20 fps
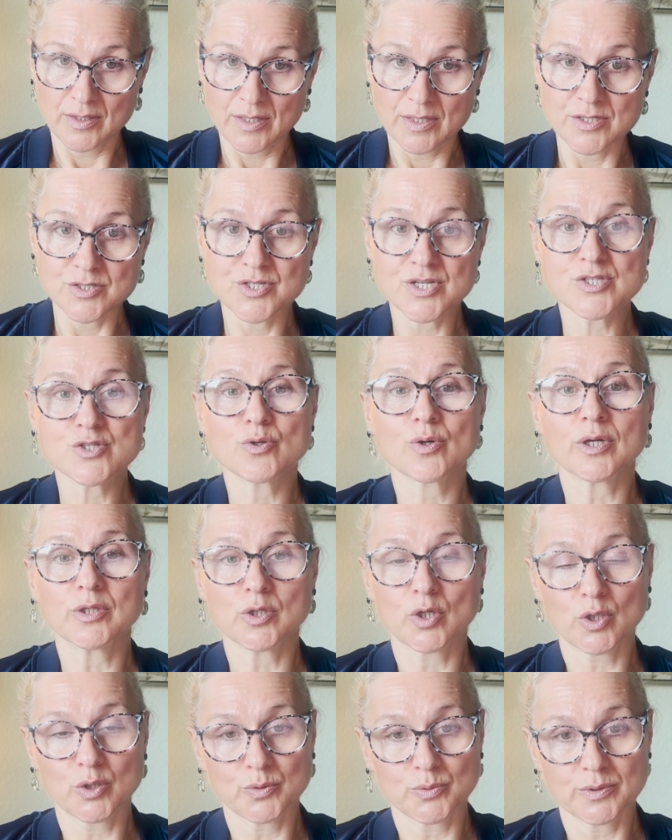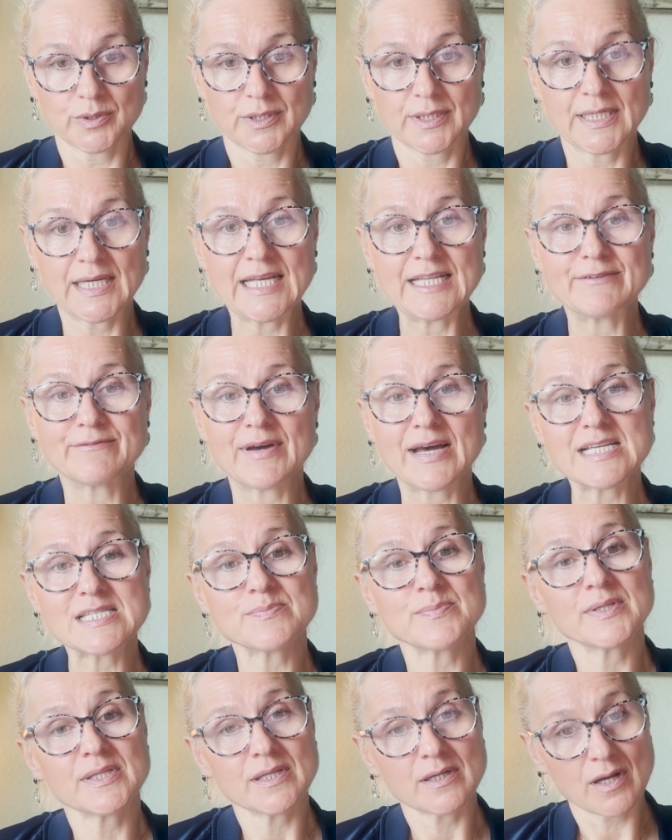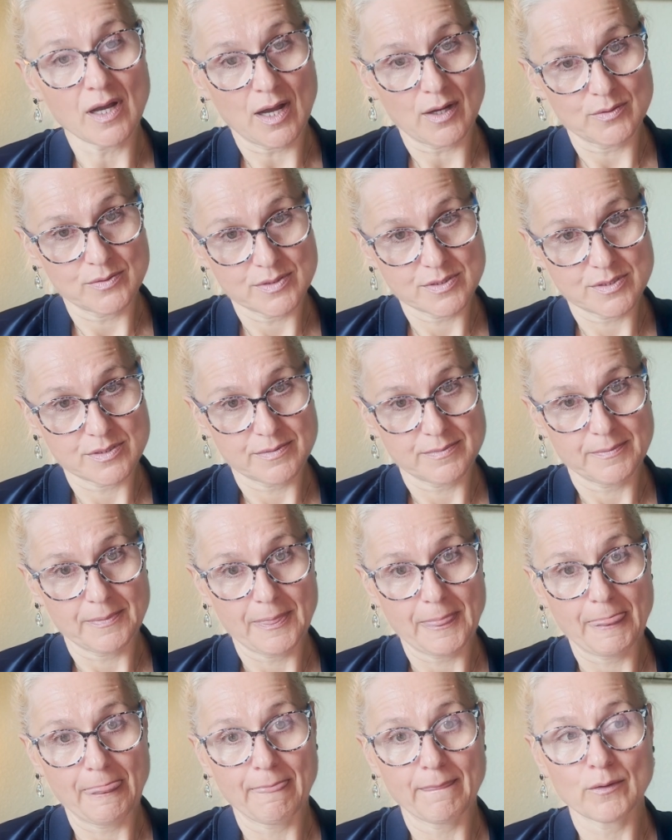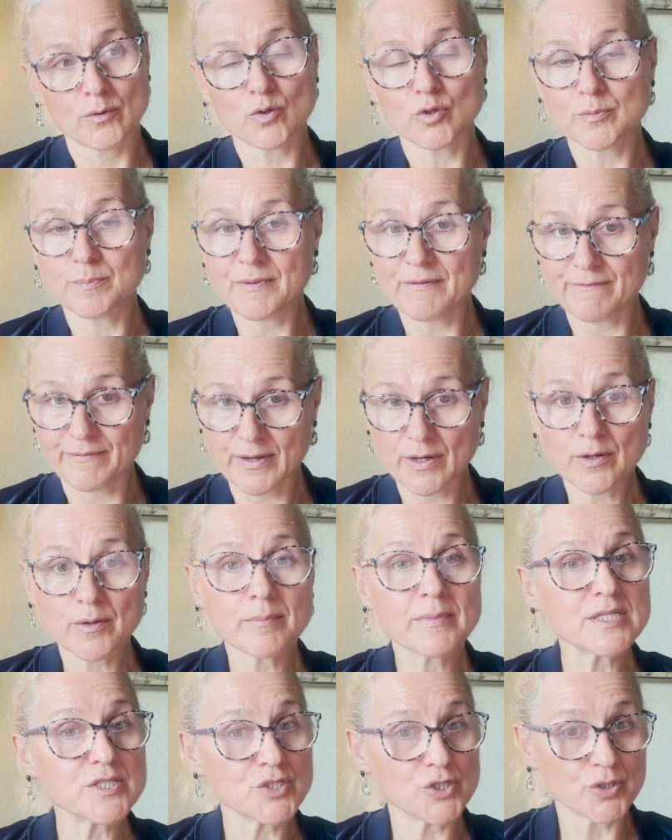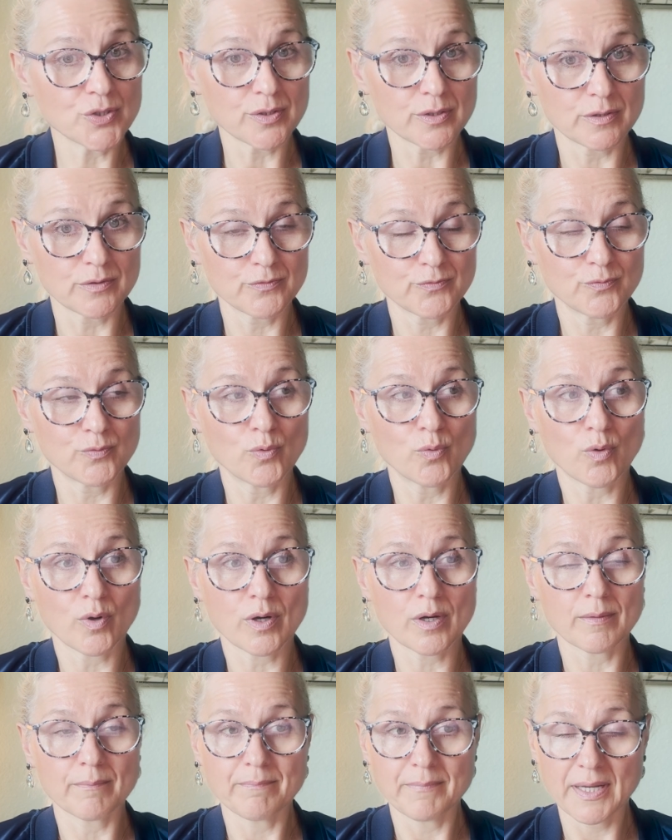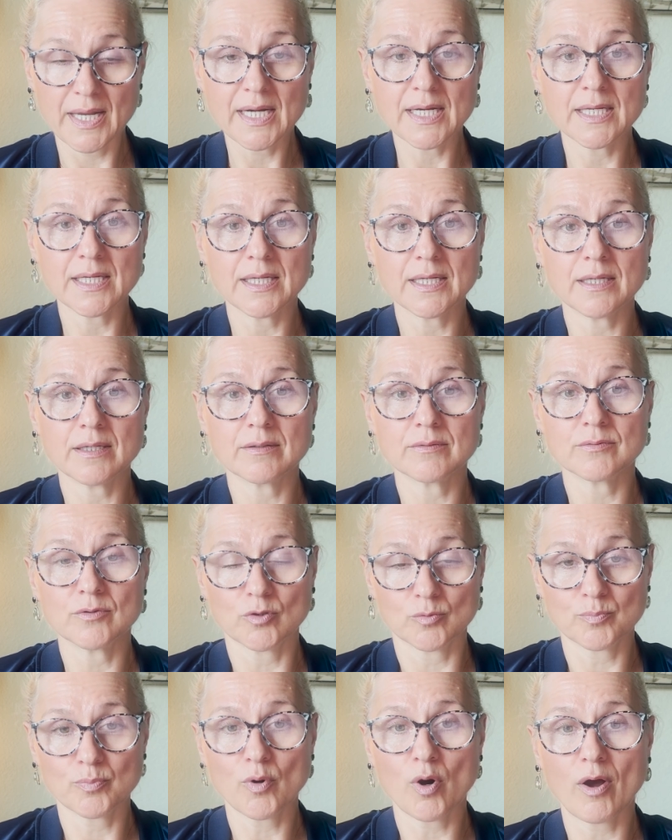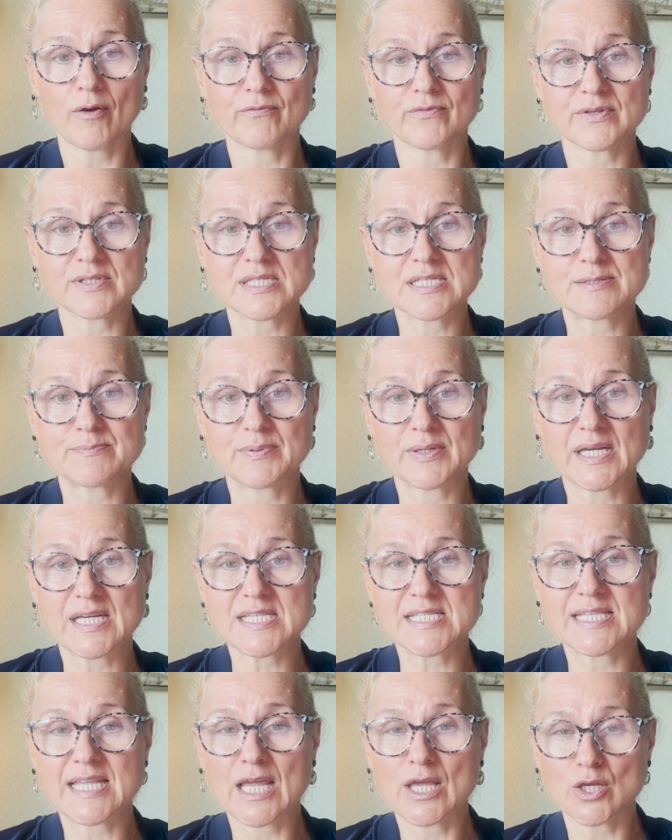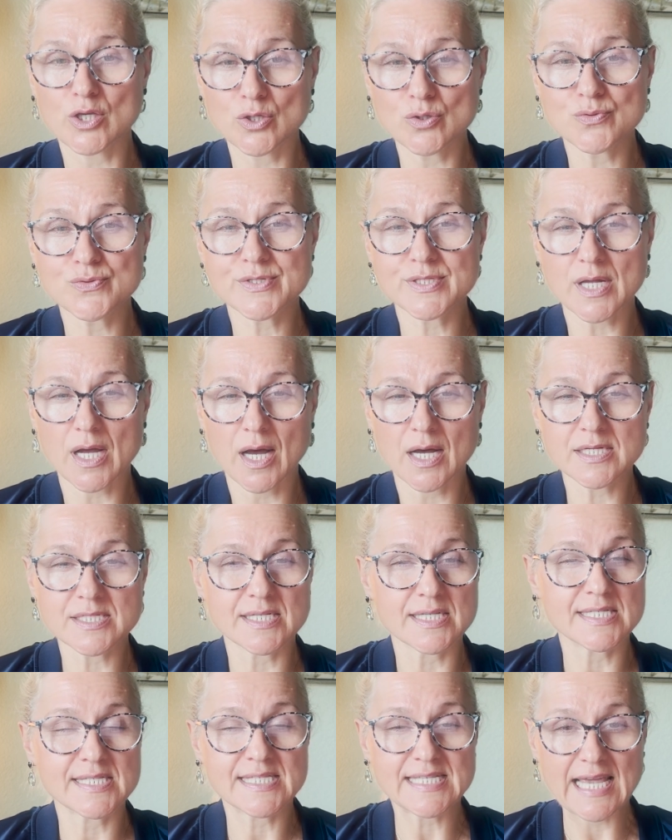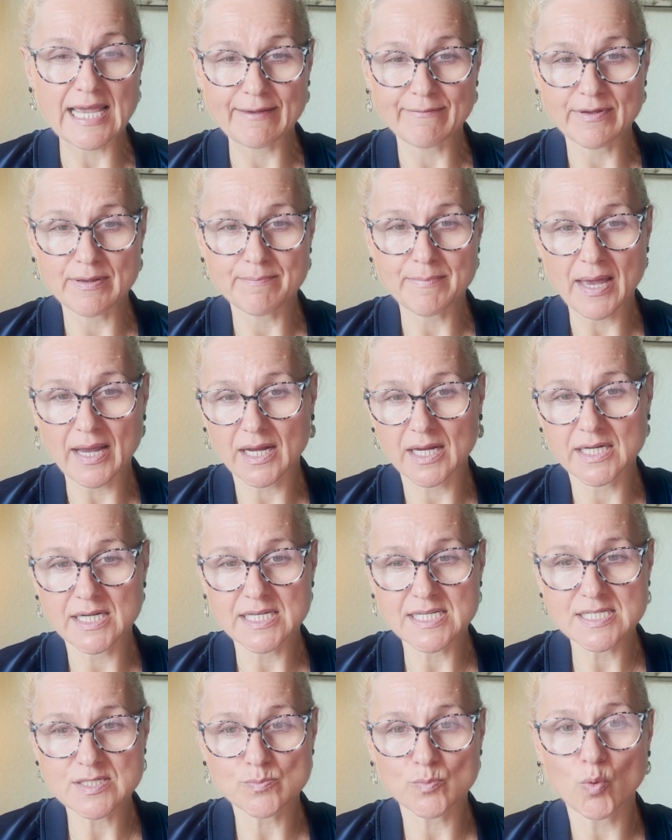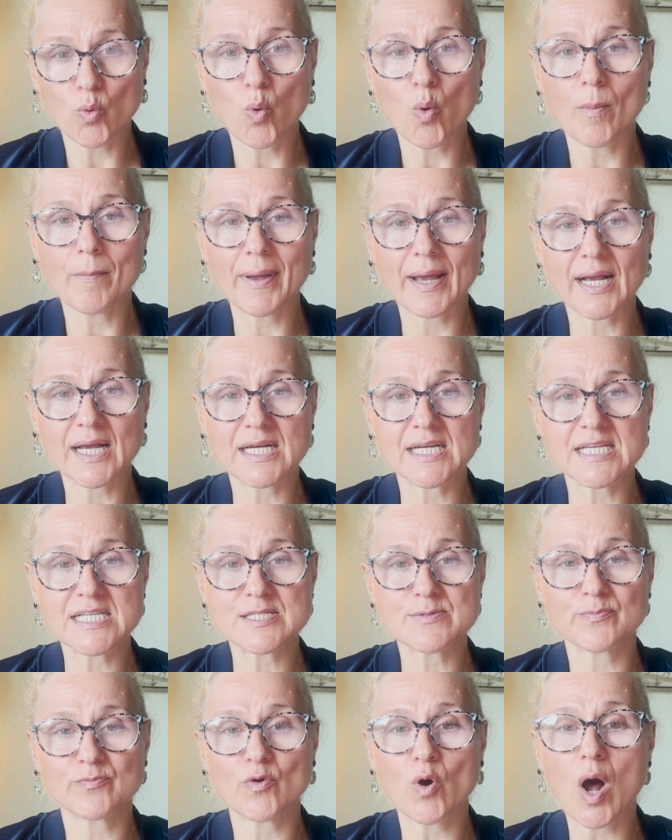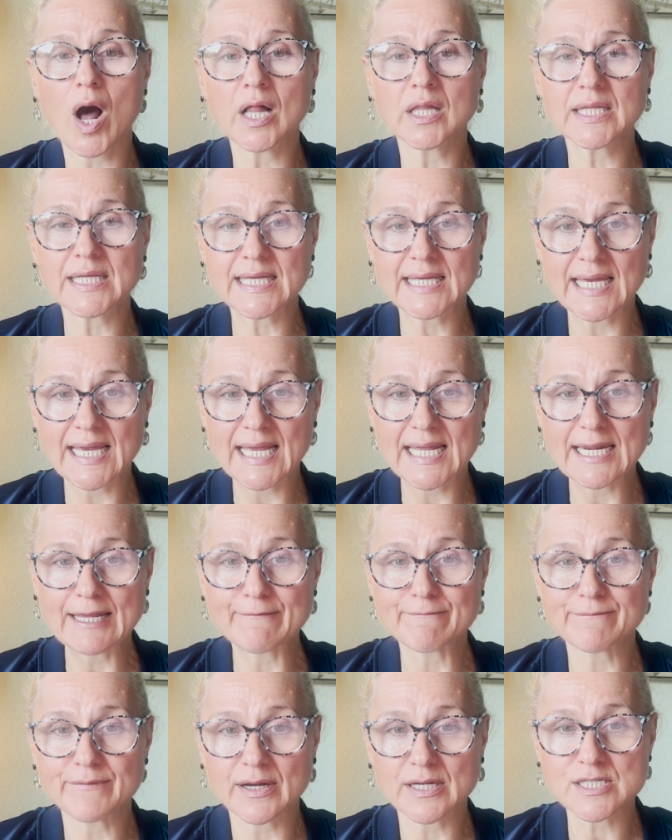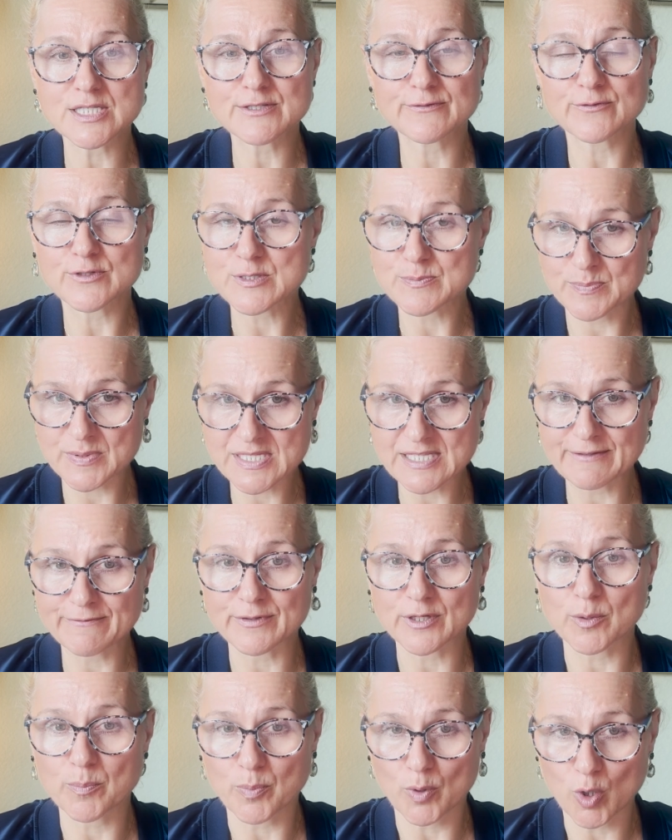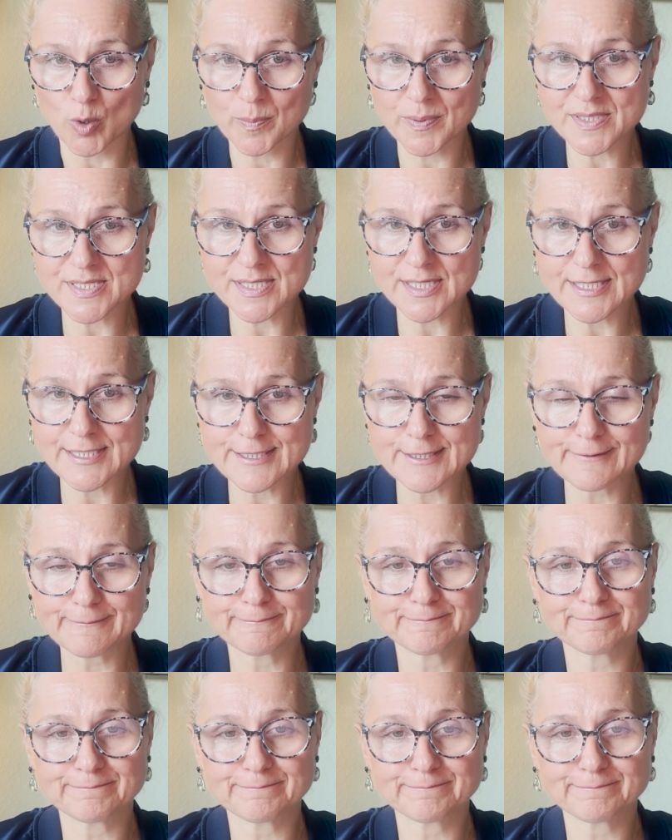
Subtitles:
Just to conclude, investment accounts could be very material for many nonprofits because they're used as a saving mechanism or mechanism for allocating funds for specific purposes.